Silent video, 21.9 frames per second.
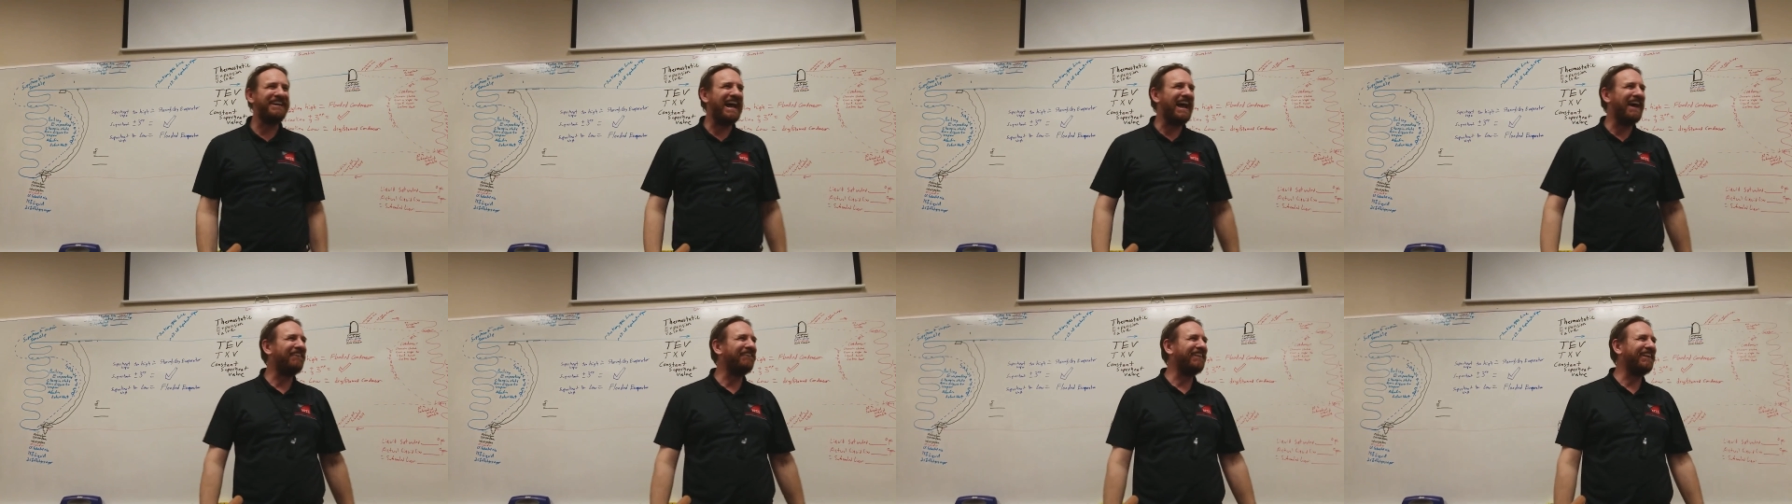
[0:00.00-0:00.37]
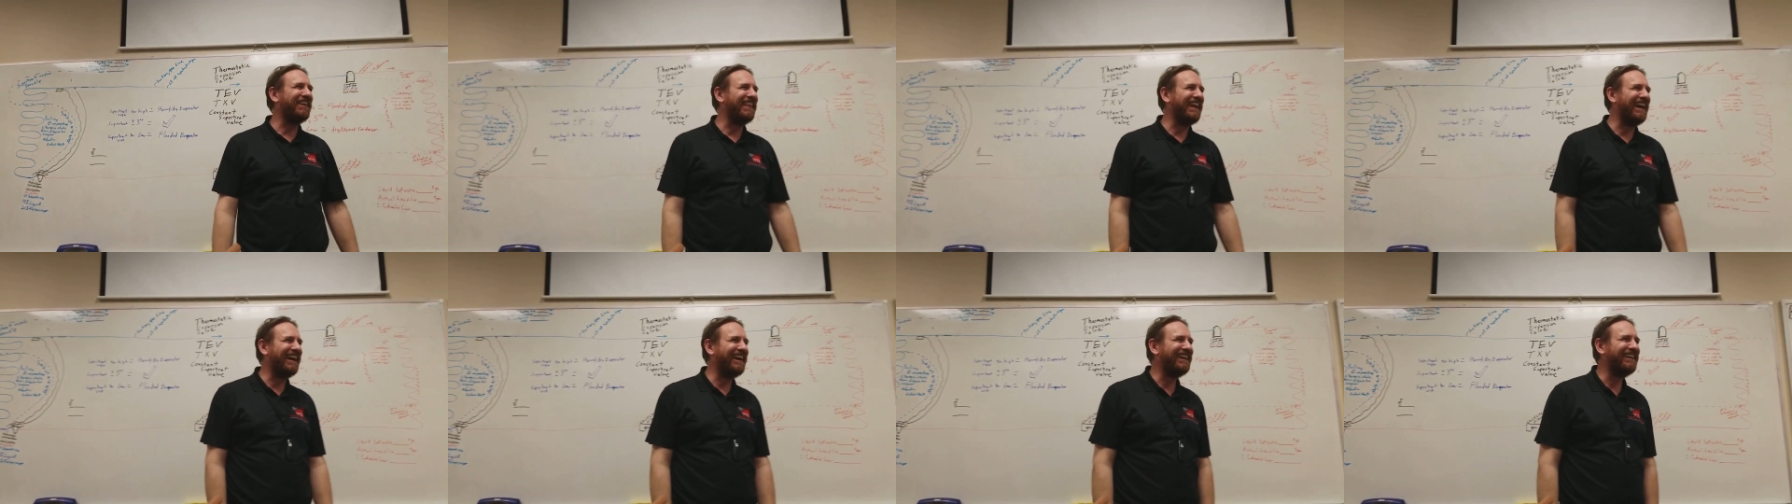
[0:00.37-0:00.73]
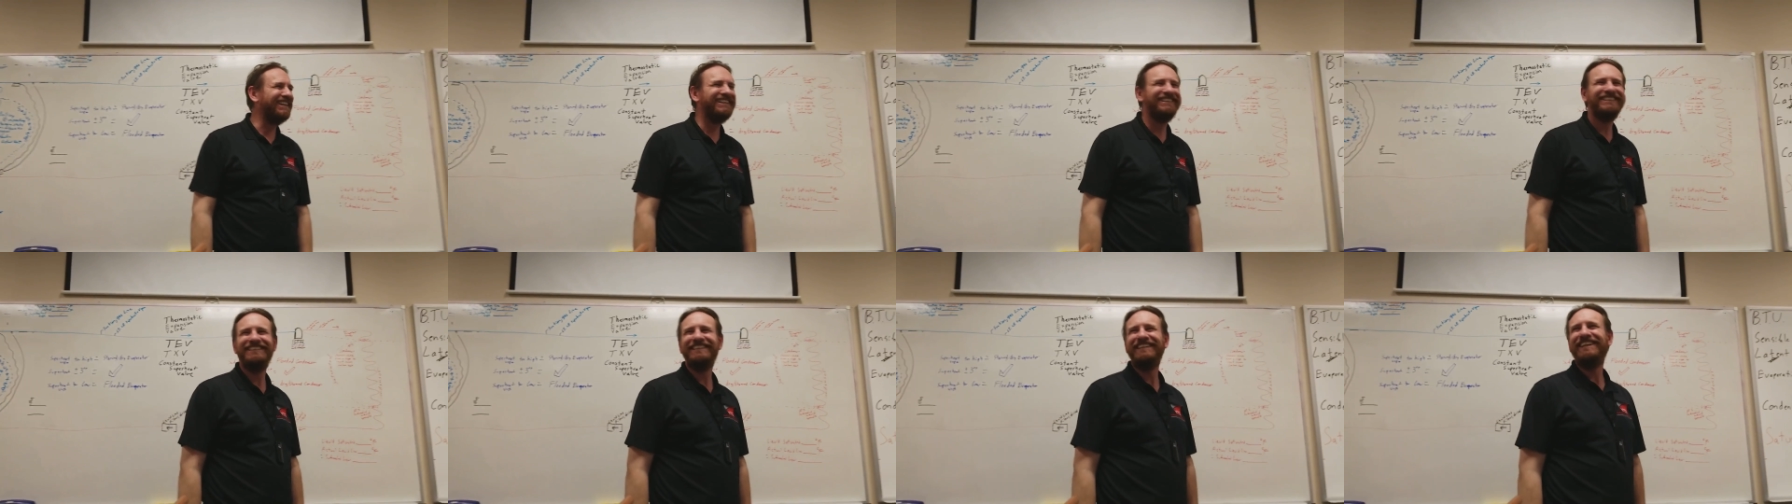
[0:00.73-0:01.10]
Now we're
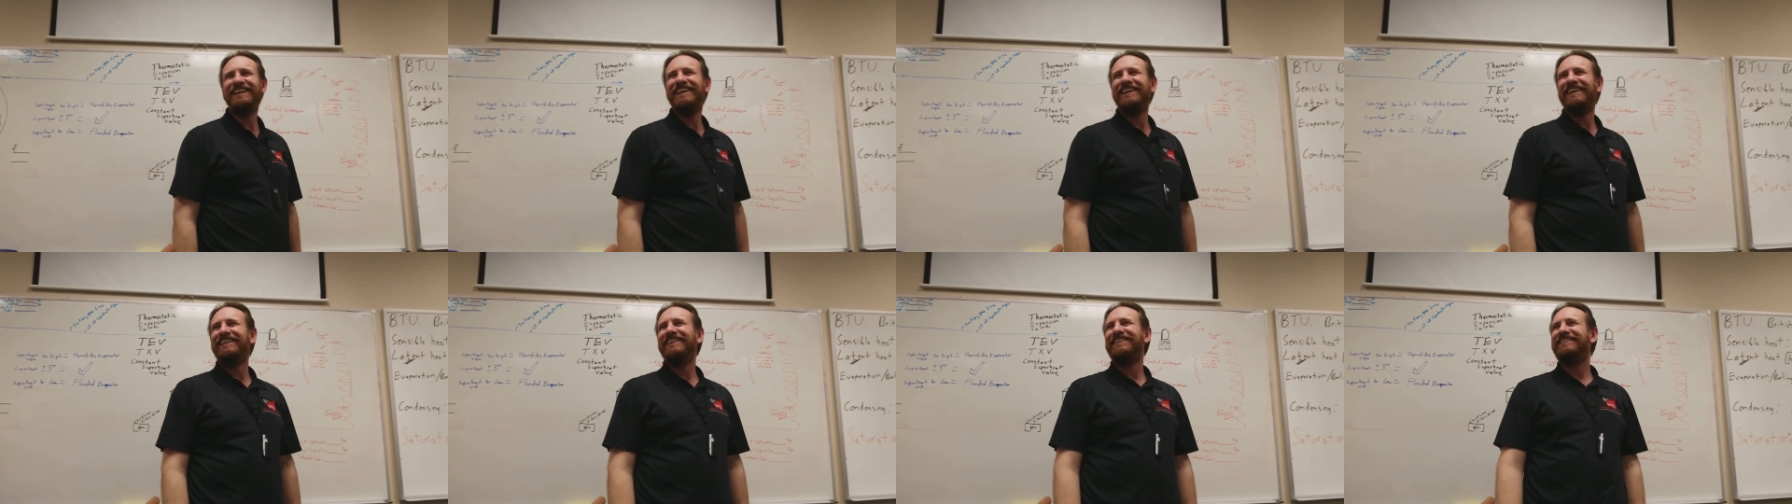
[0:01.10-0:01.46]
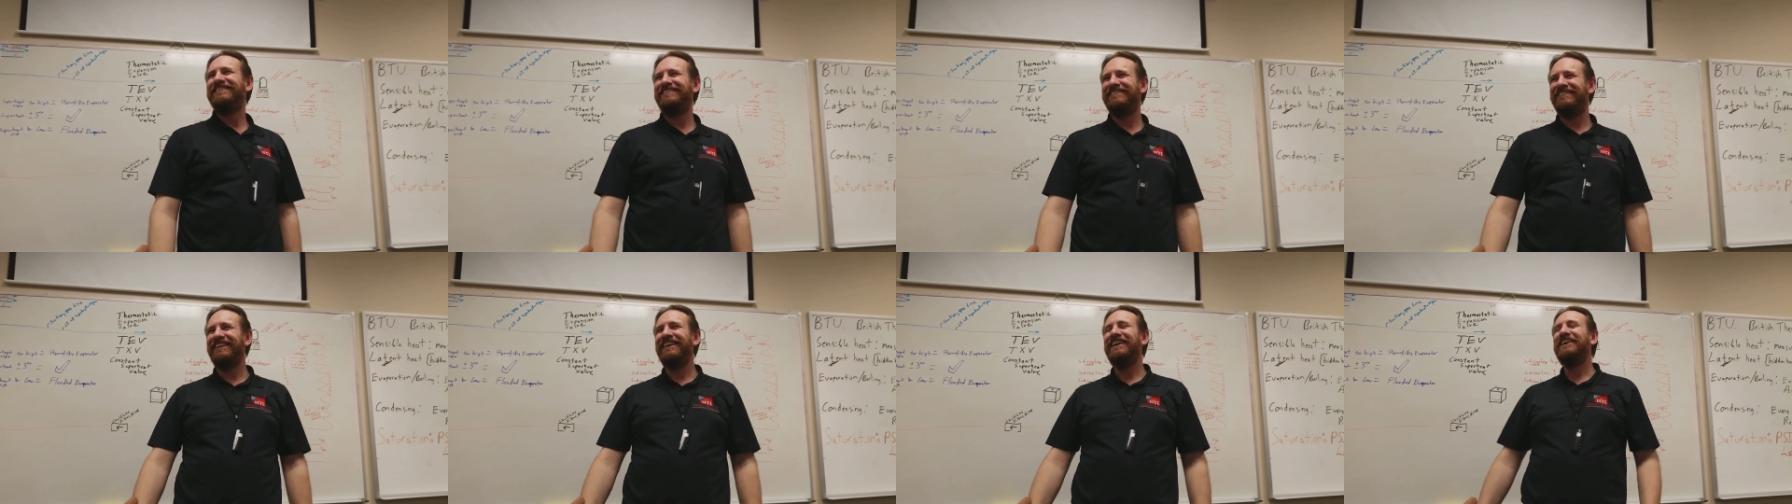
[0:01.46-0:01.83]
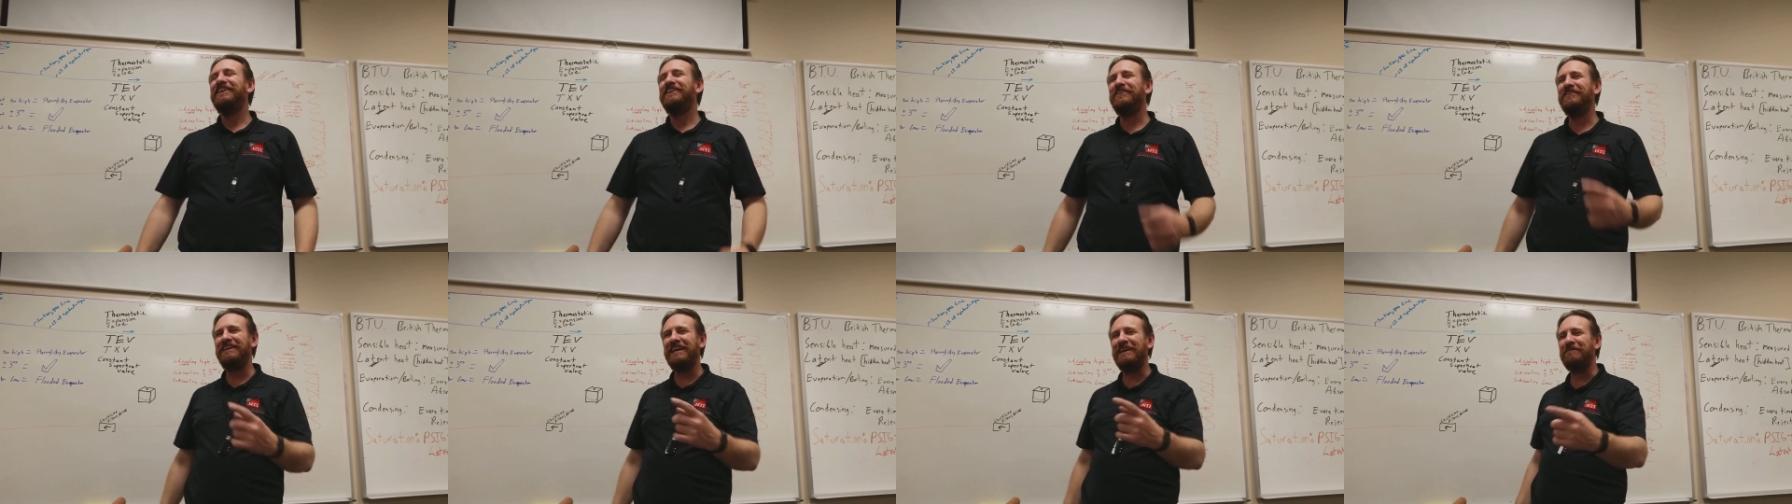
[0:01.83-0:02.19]
there.
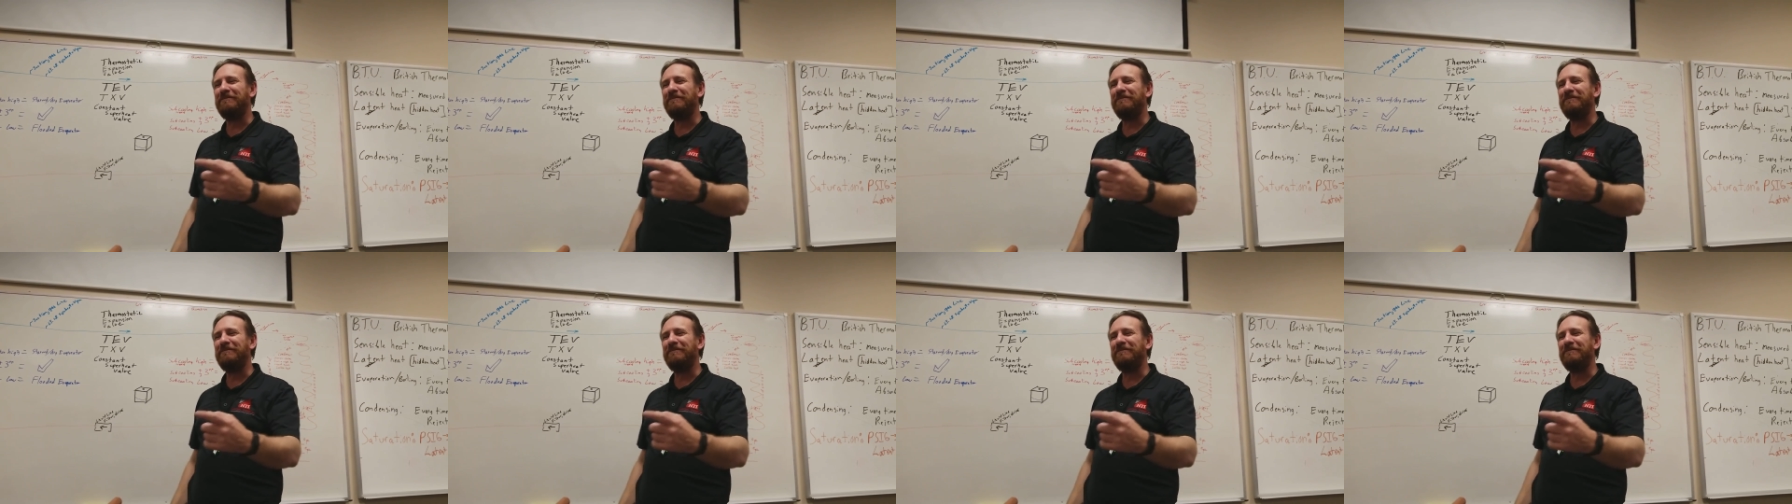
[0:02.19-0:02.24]
You did,